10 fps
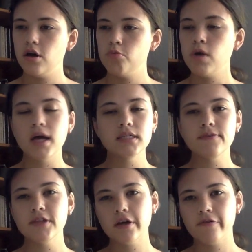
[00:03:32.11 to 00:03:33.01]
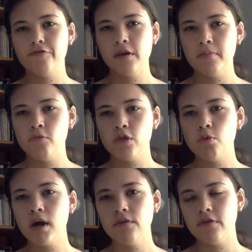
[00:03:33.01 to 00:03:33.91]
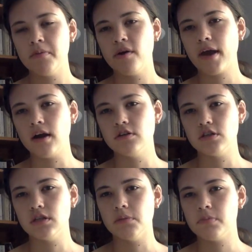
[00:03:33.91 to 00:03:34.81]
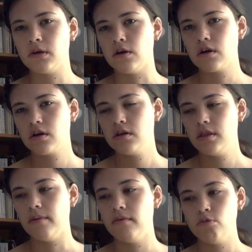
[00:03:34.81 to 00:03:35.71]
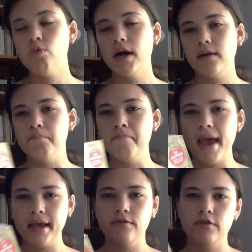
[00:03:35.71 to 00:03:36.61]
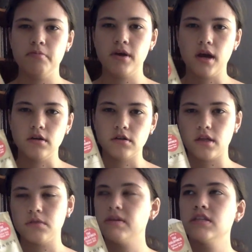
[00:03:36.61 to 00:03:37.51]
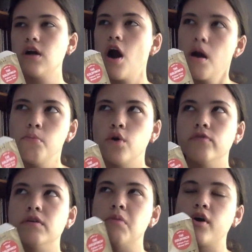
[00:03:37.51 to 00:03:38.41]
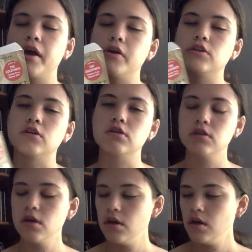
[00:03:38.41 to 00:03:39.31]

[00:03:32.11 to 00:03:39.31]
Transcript: well, except for the one female character in the book, the one main female character, that is, because there are more female characters.